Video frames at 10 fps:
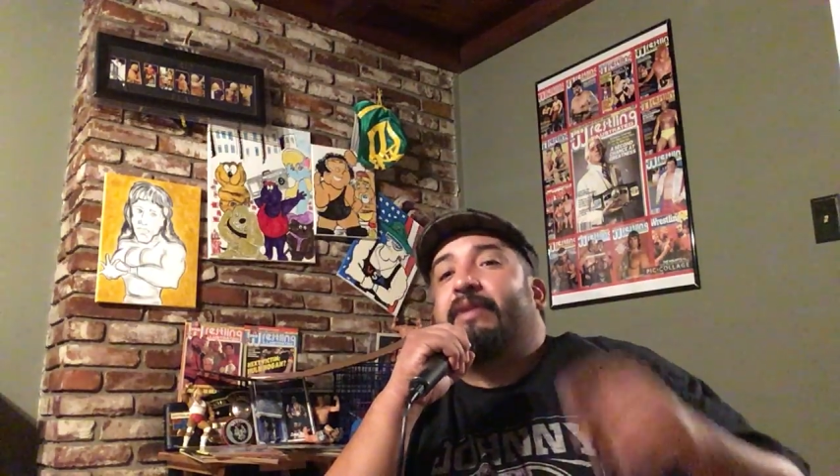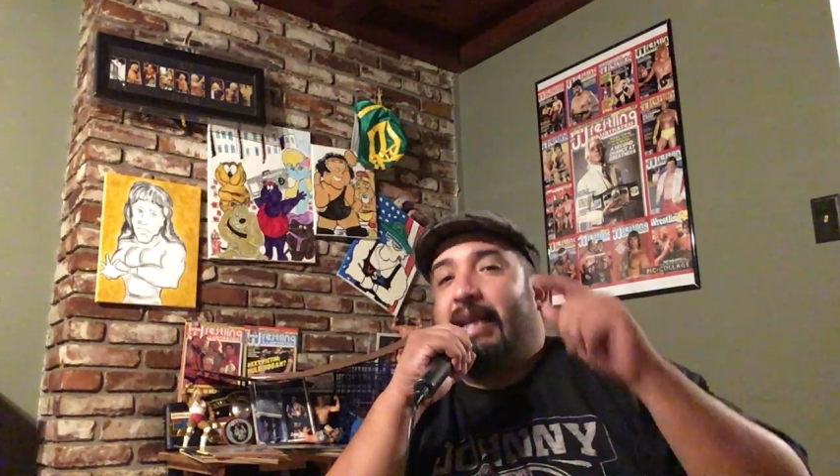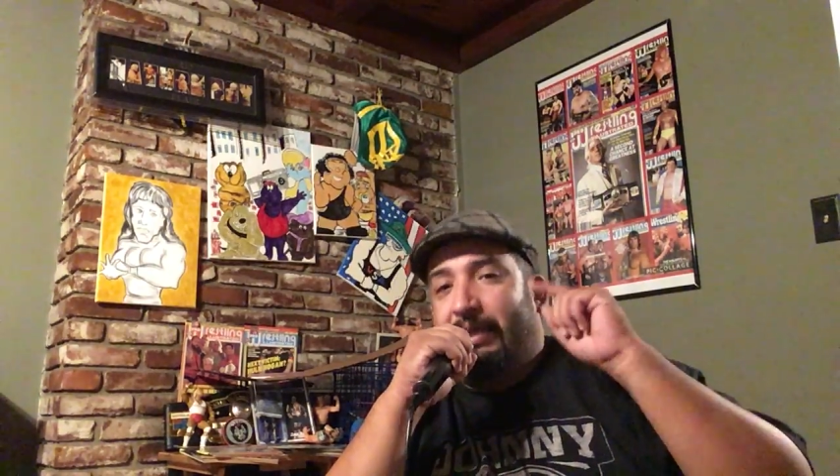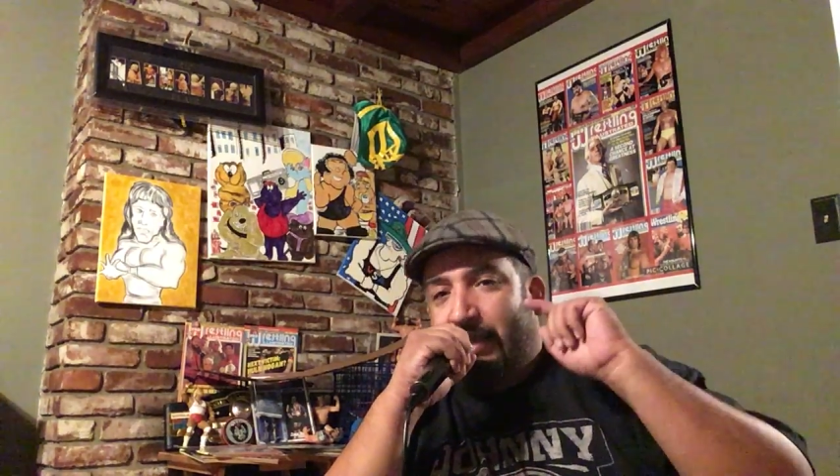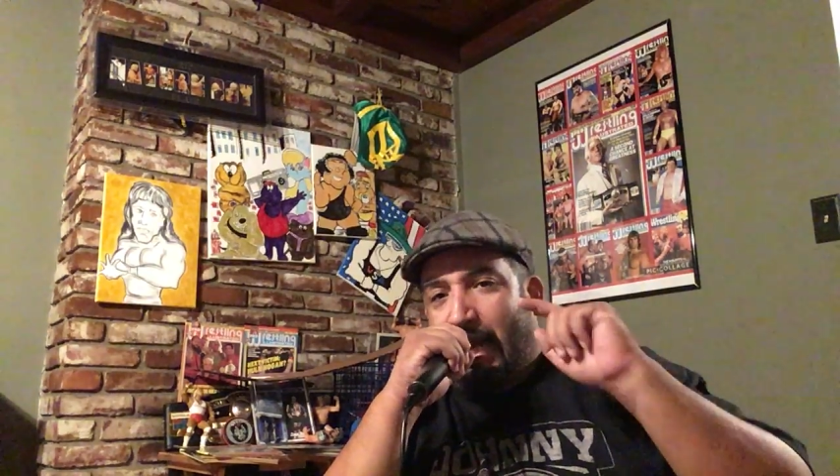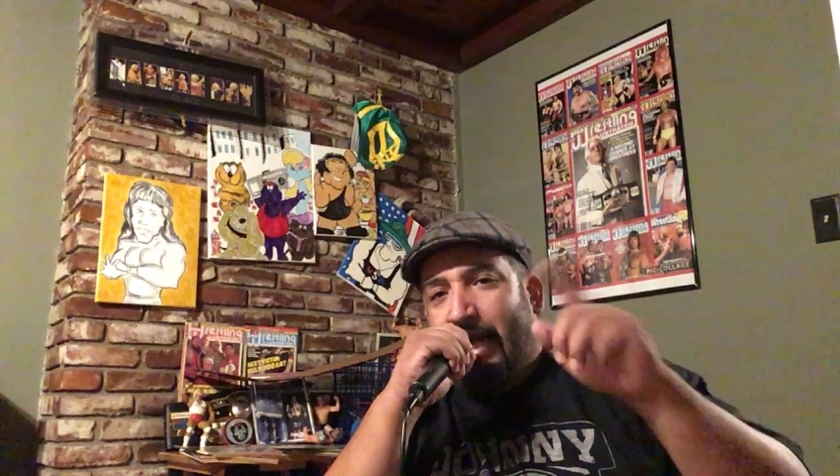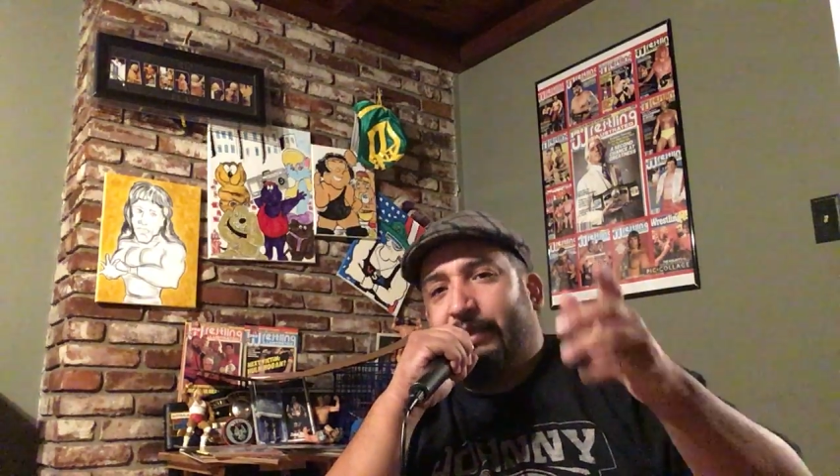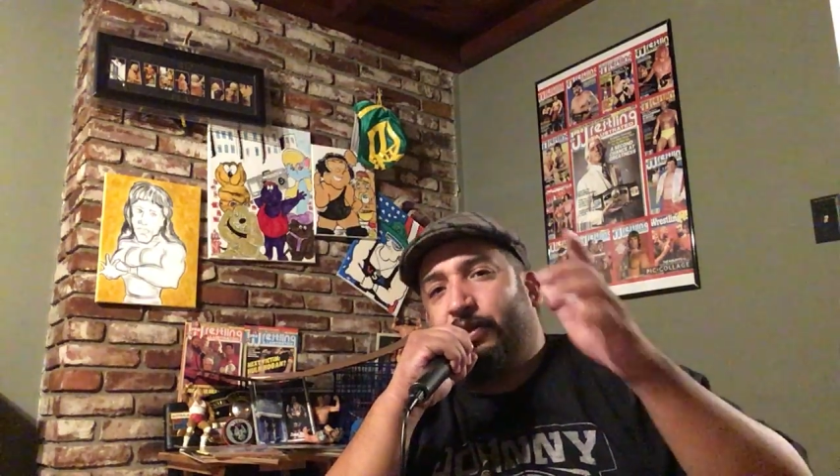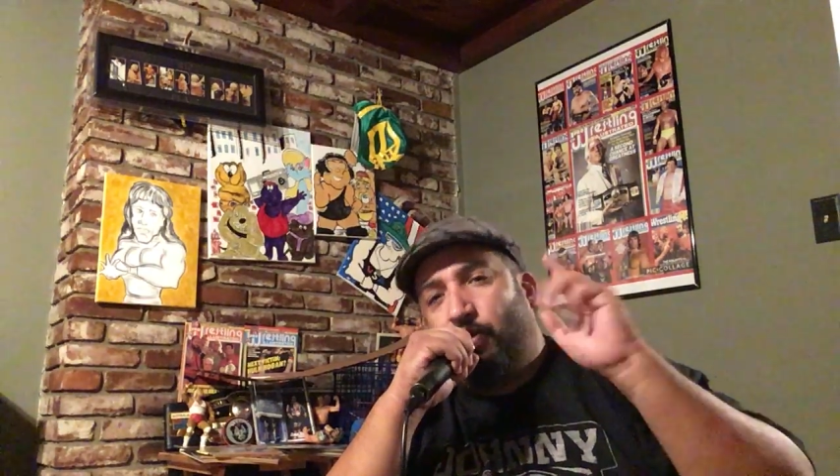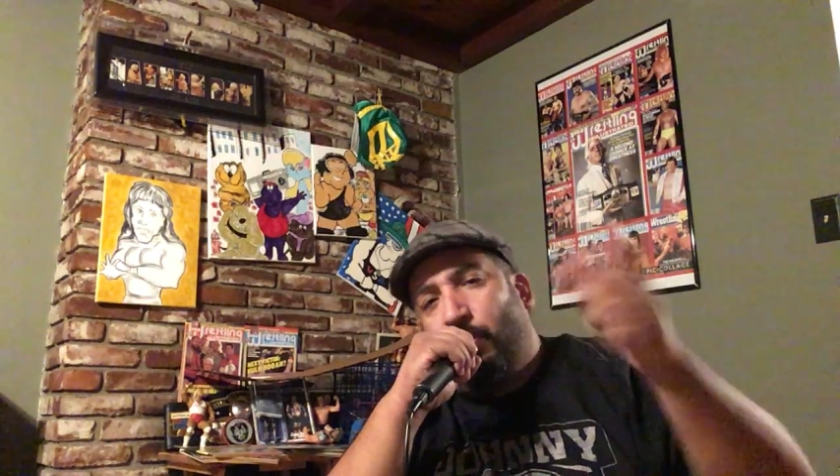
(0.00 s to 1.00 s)
that
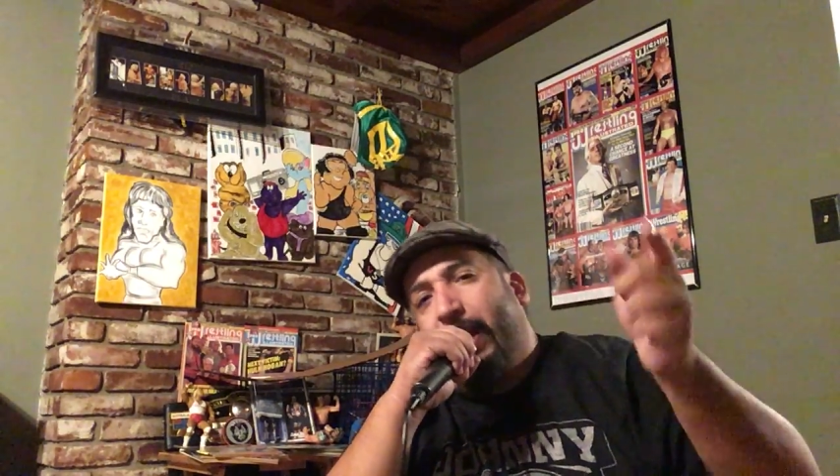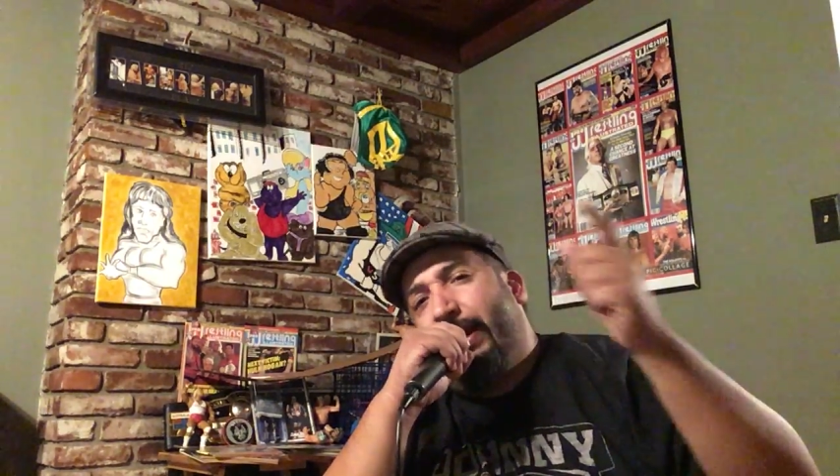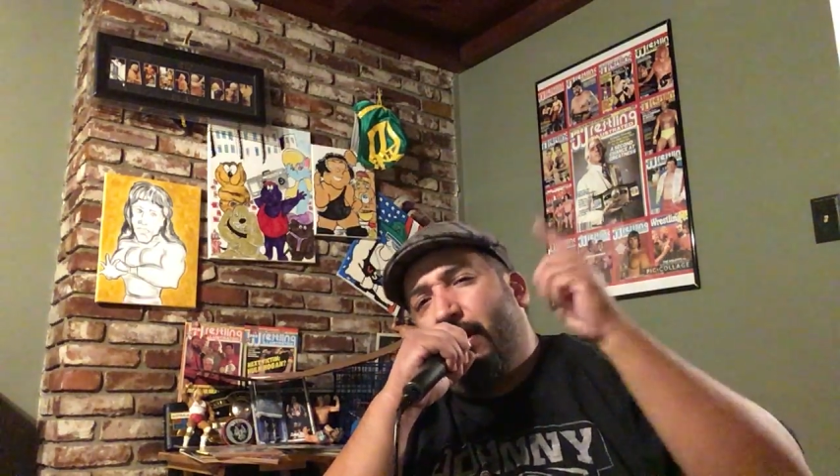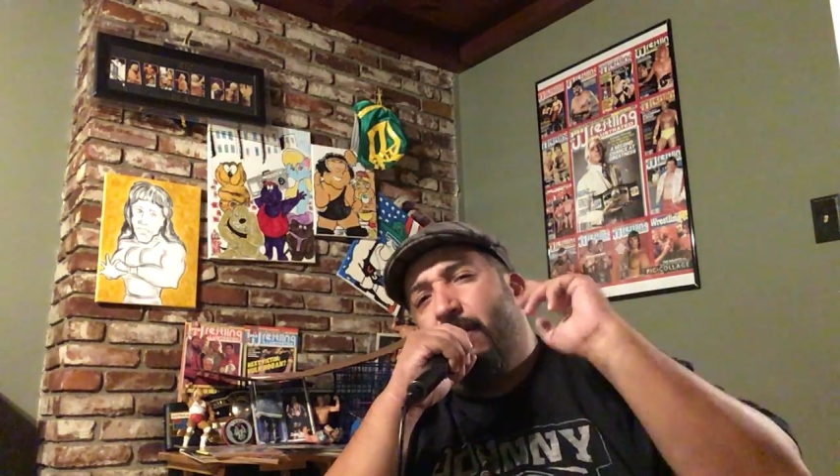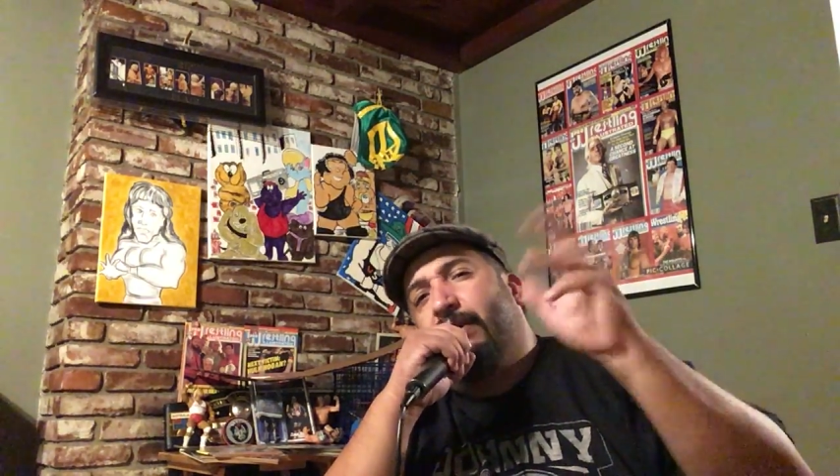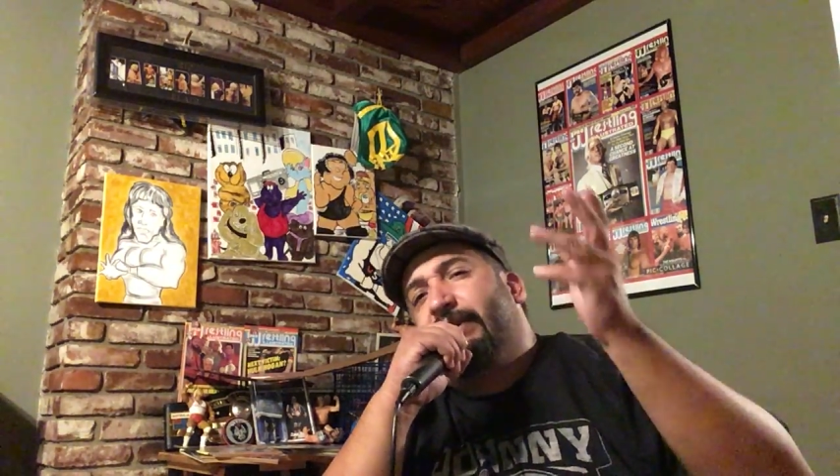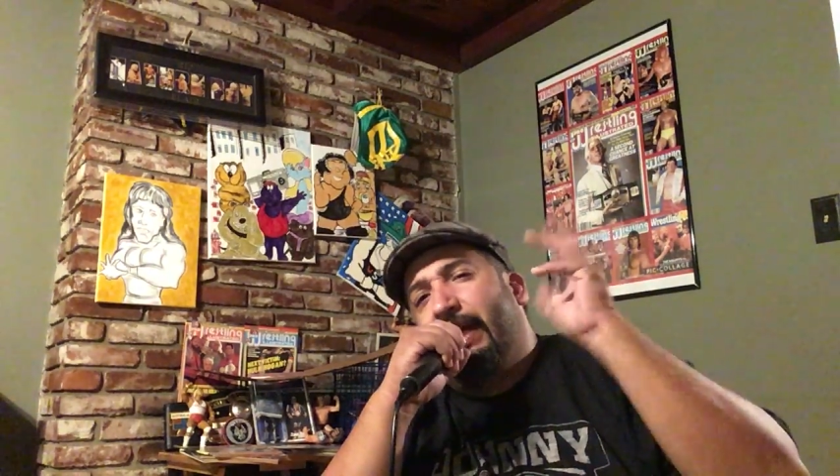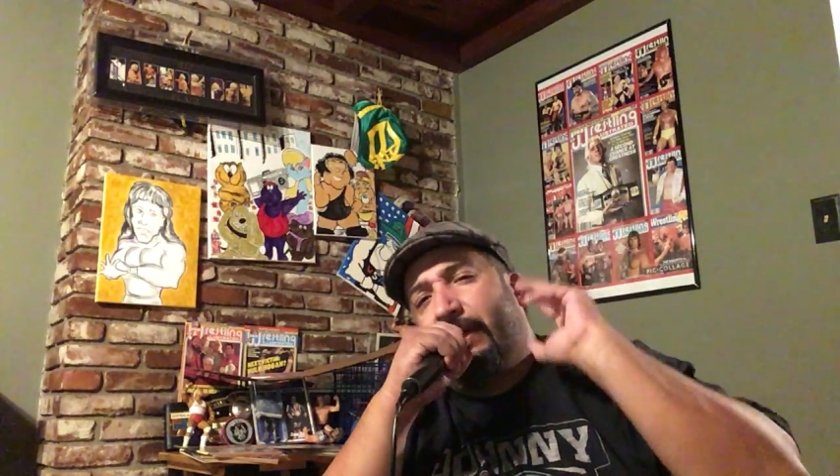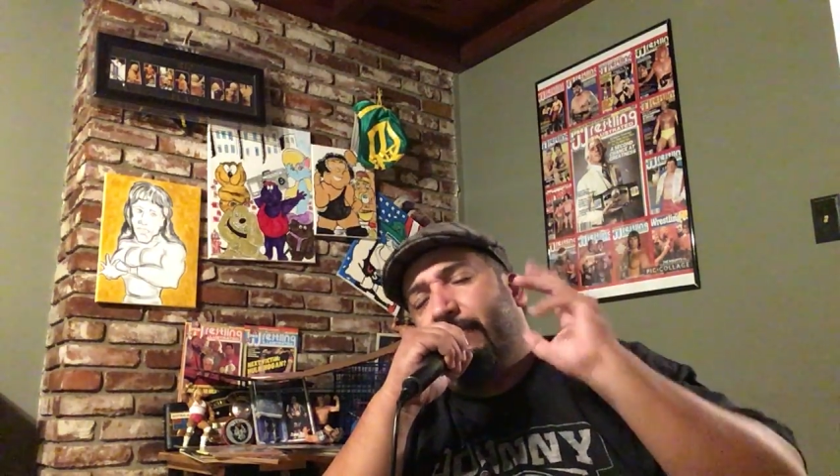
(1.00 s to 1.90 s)
has great arts and